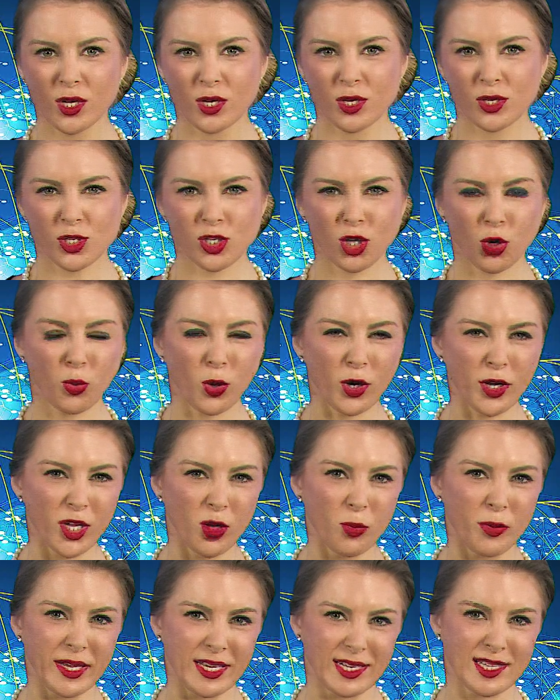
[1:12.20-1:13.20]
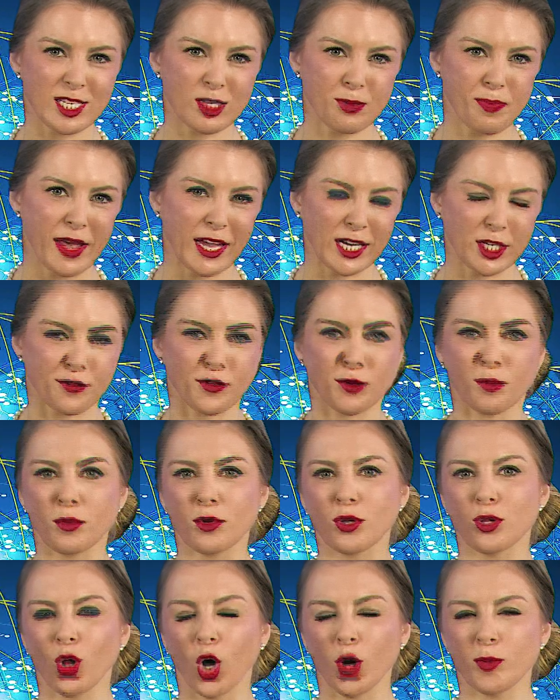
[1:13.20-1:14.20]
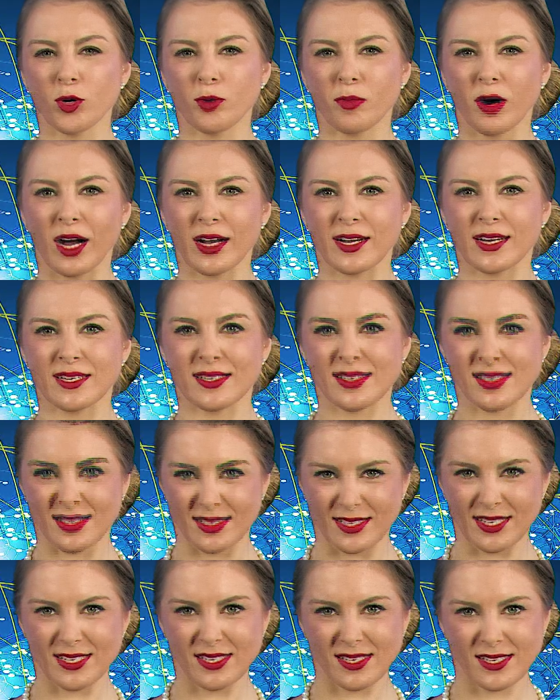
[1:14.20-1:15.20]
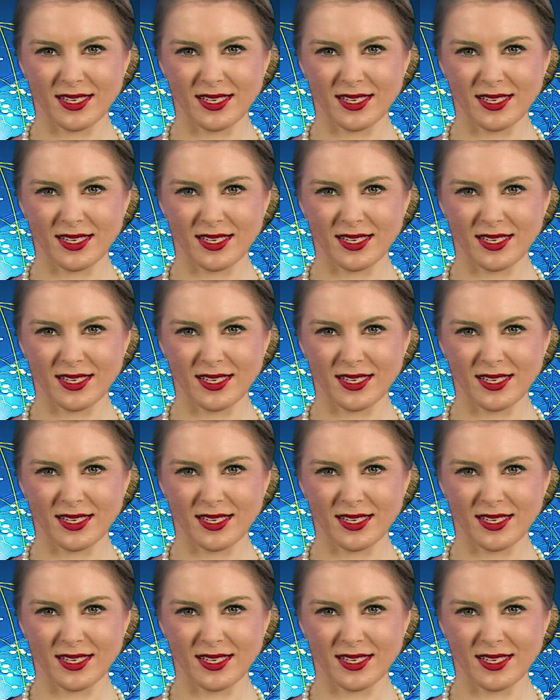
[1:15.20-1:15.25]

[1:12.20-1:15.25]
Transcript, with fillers: So what can we expect from global markets this